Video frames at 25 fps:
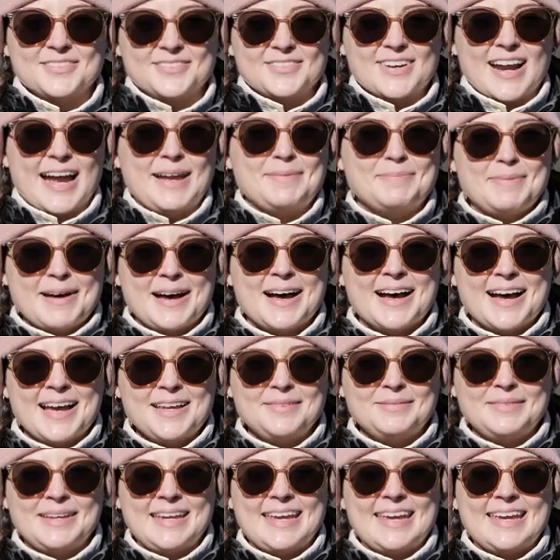Right
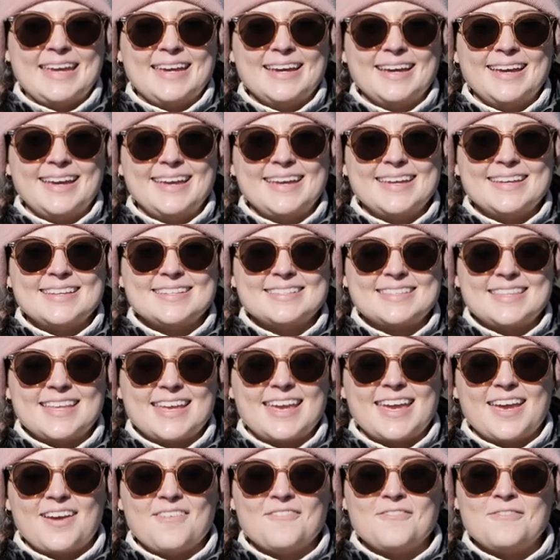behind me here is
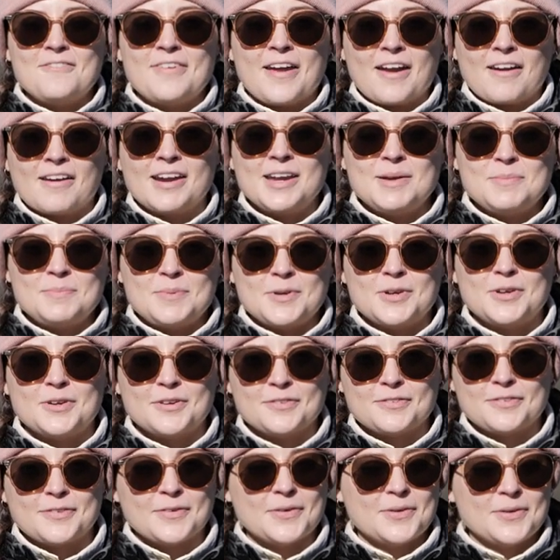the very
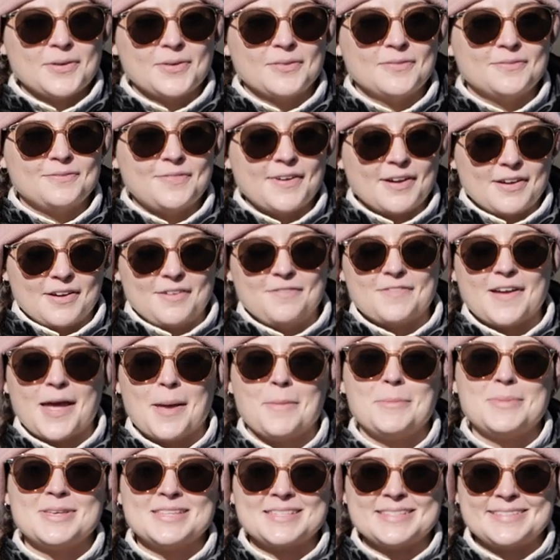beautiful, very
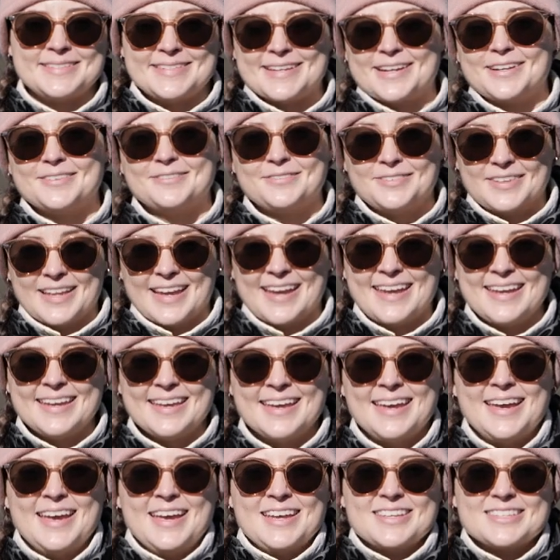famous Dove Lake.
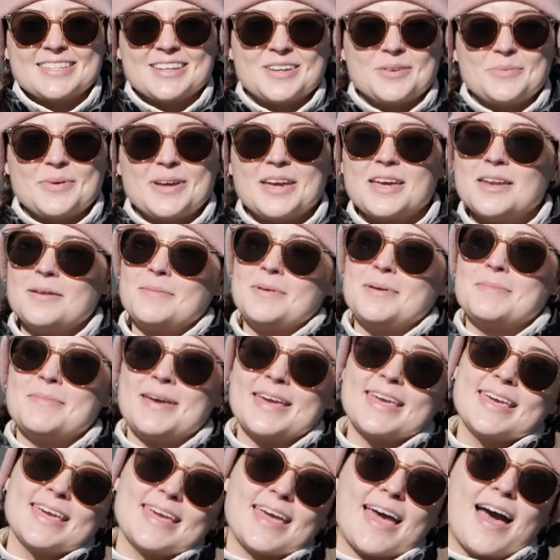So we're going to be
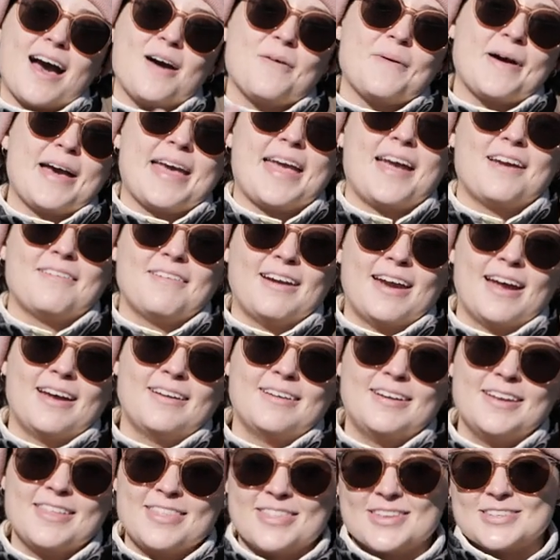making our way
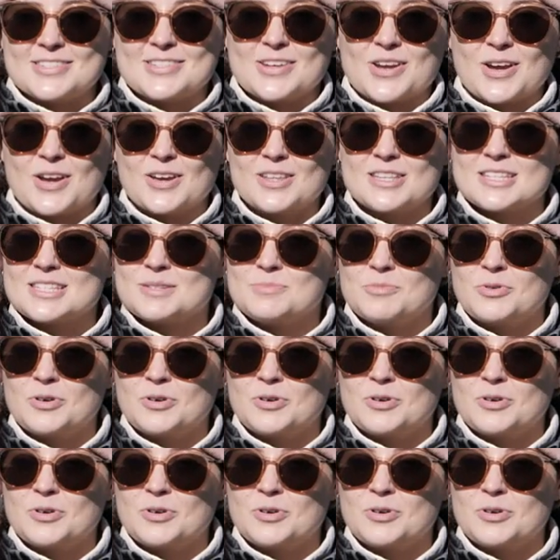around the circuit this